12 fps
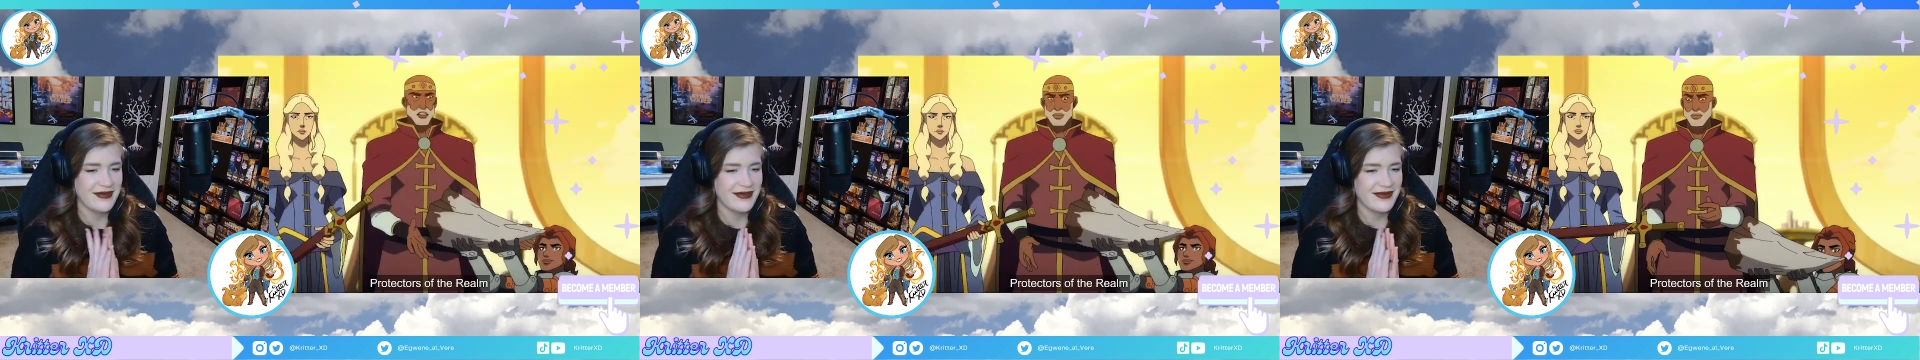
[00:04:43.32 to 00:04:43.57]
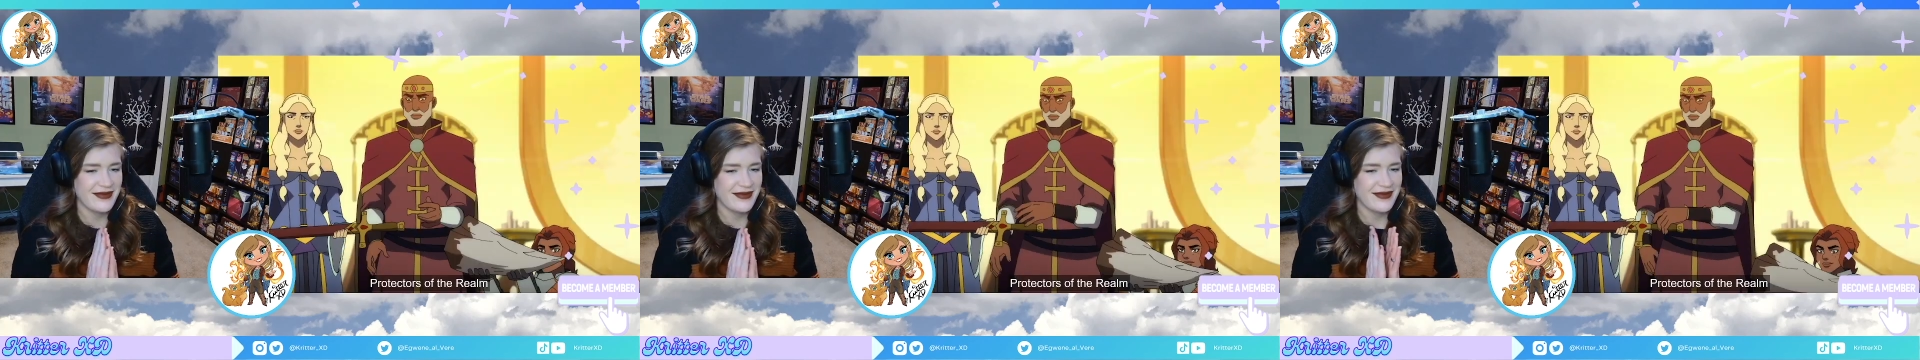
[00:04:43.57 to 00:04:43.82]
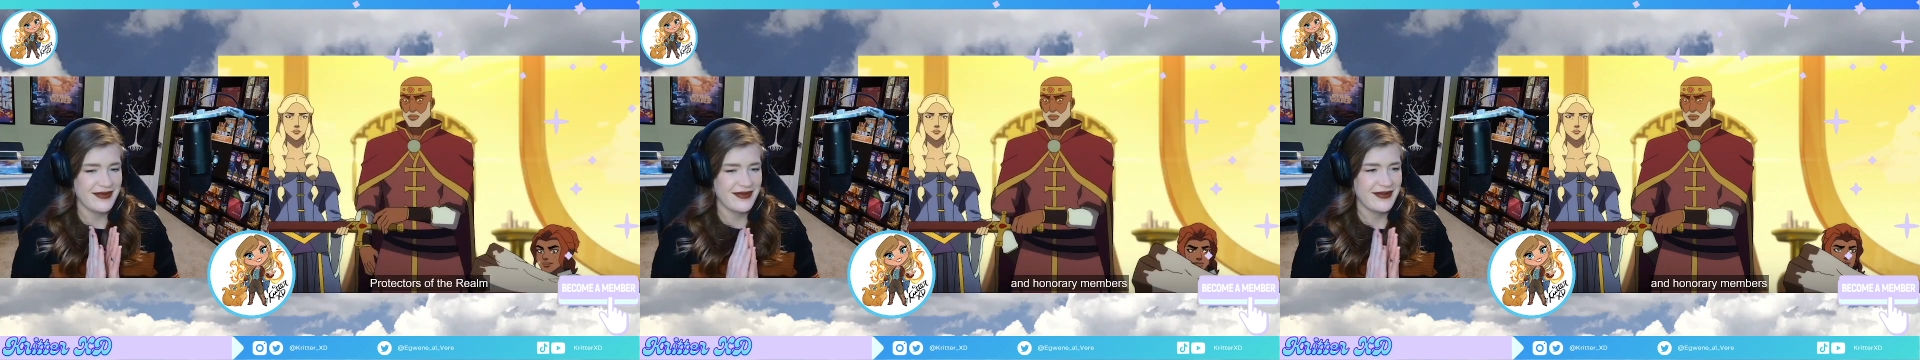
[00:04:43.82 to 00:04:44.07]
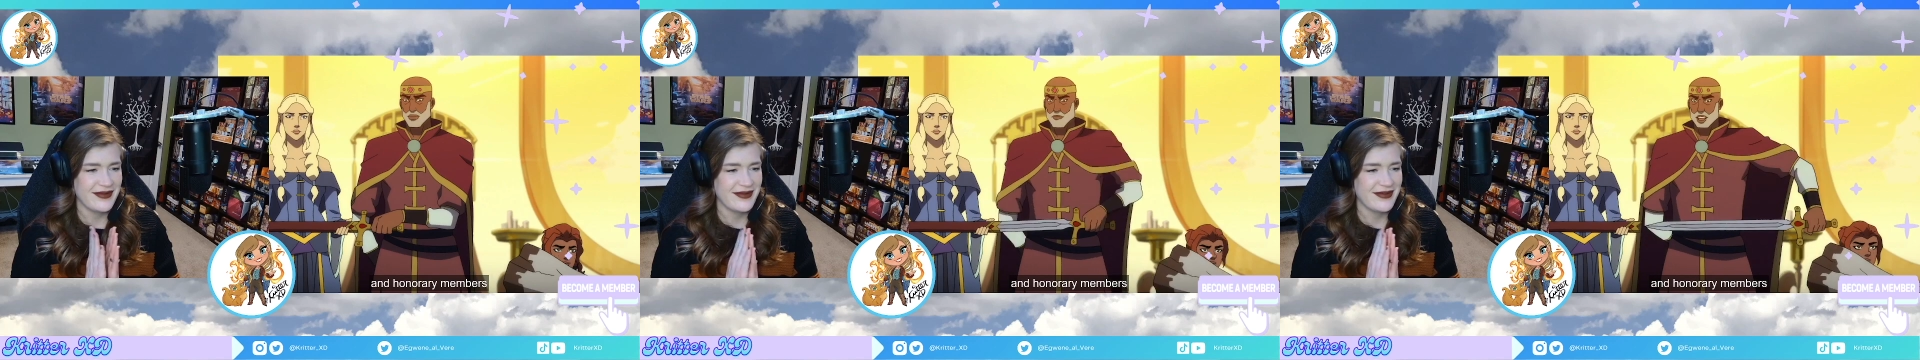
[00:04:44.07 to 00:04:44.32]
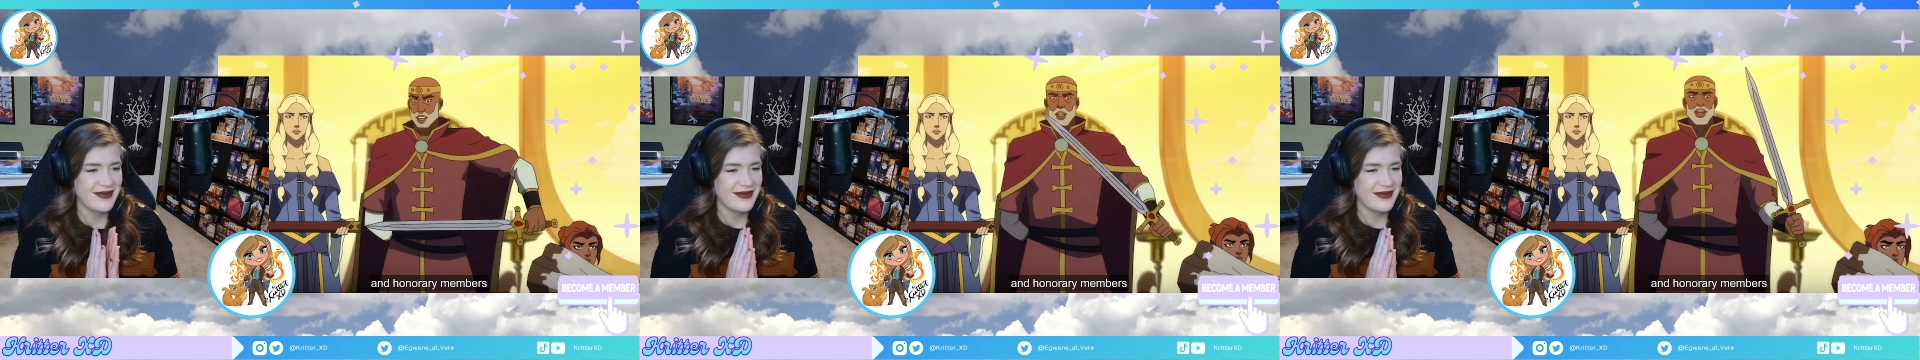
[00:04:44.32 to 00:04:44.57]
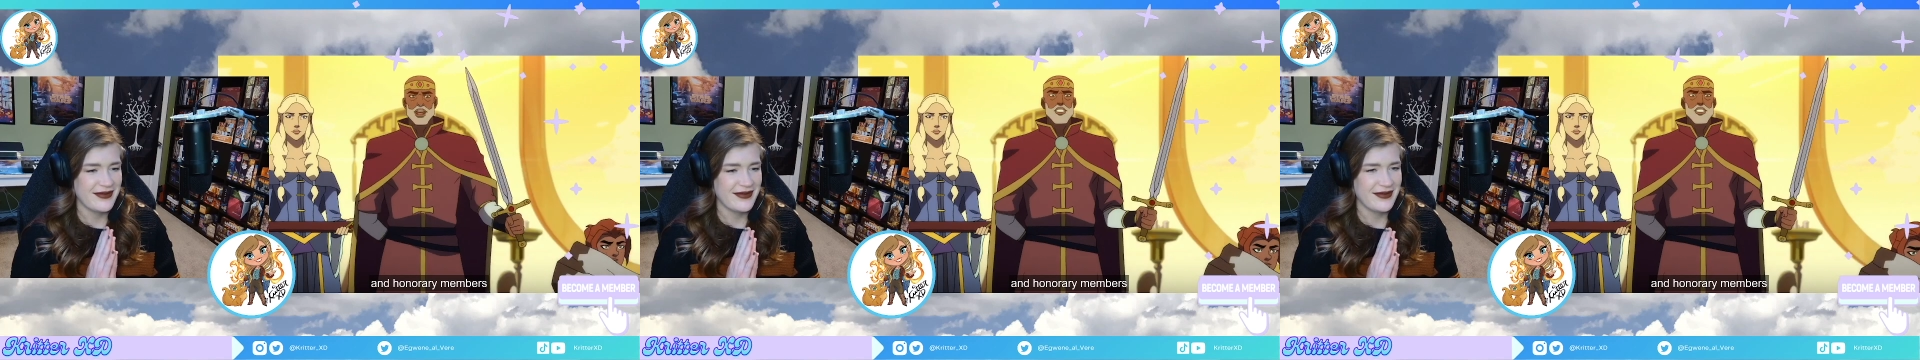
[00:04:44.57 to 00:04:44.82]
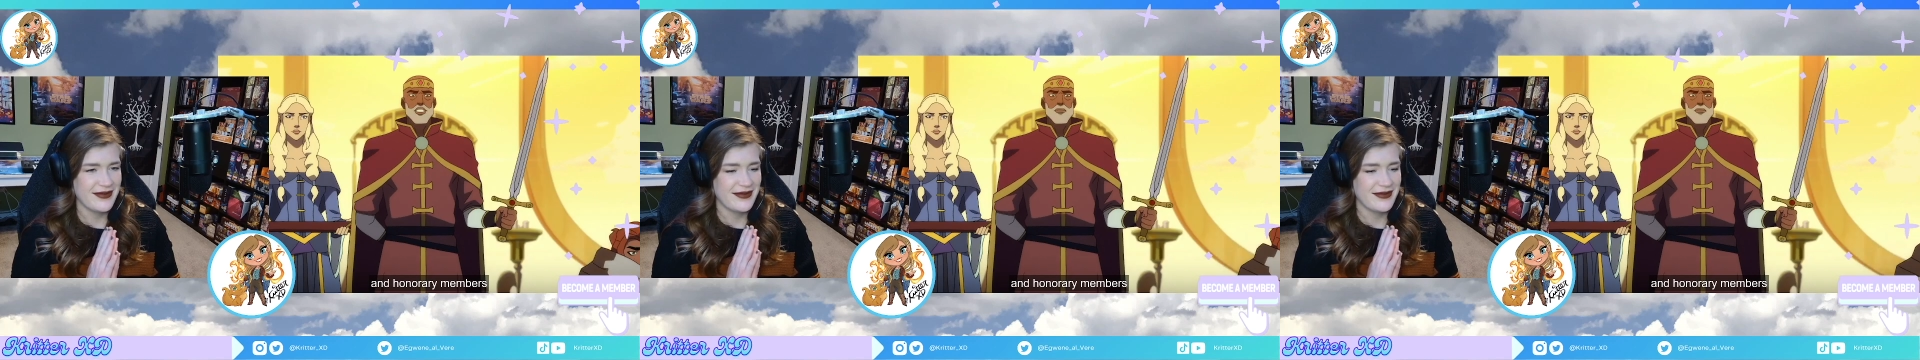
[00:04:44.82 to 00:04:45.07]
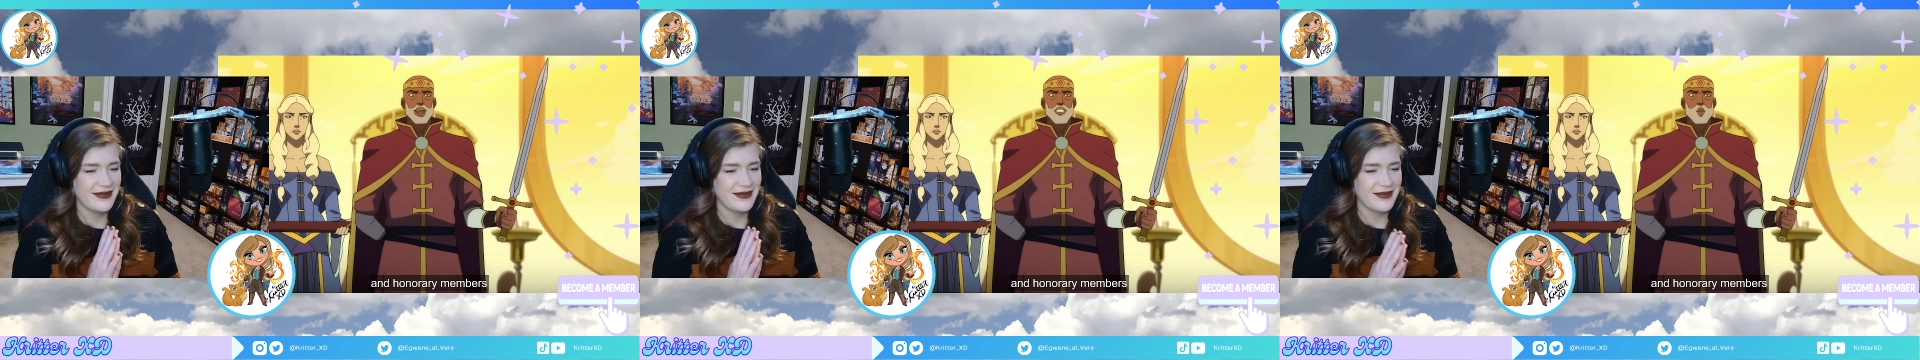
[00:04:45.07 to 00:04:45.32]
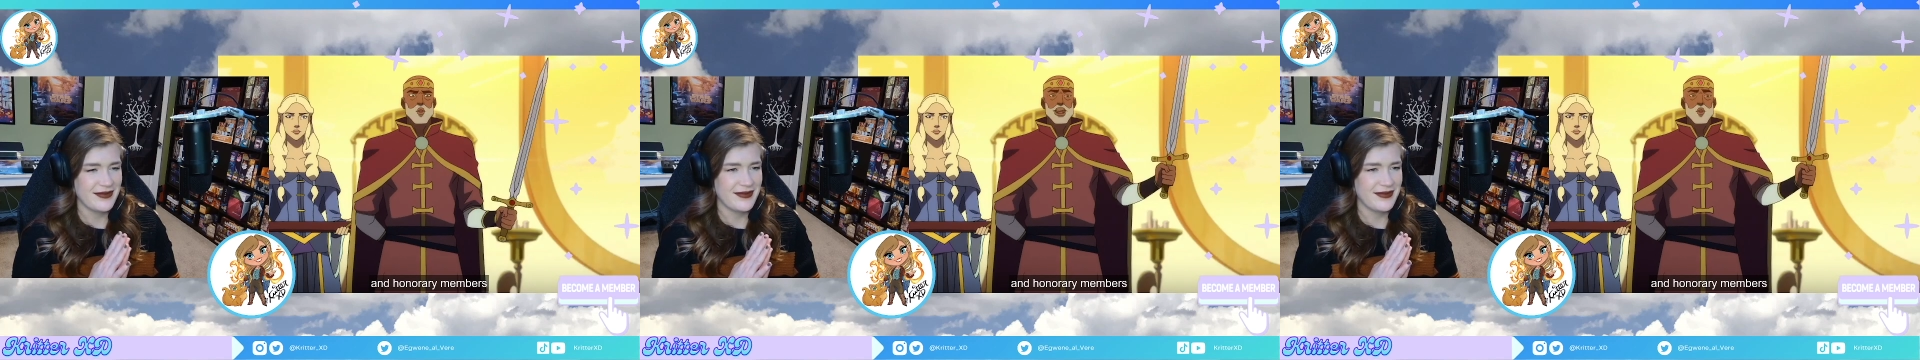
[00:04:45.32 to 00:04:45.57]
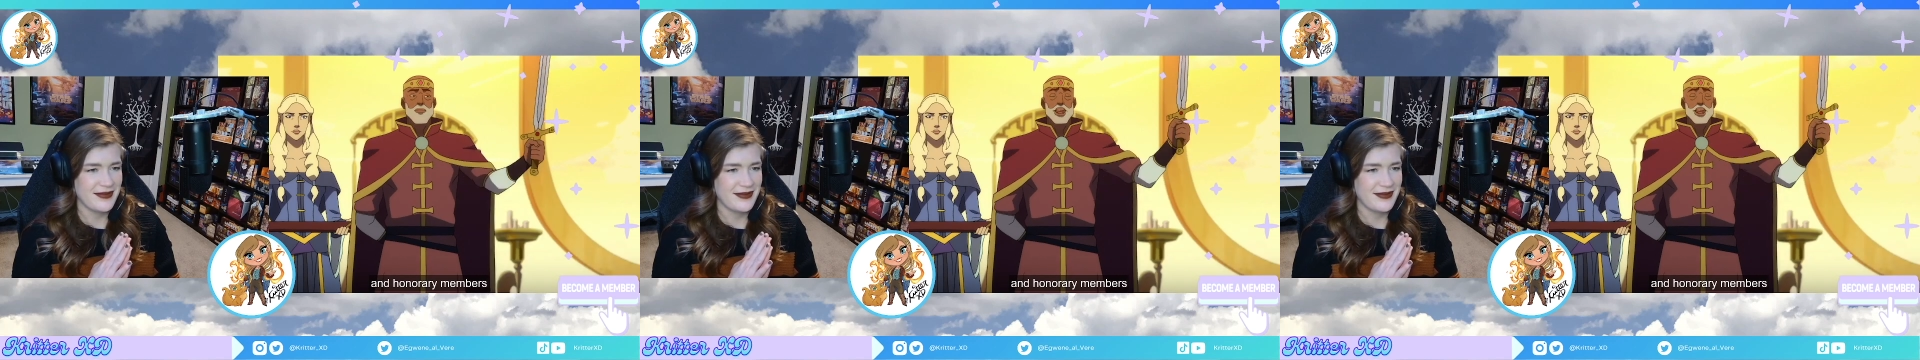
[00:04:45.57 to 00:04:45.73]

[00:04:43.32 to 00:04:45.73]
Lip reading: (no one is talking)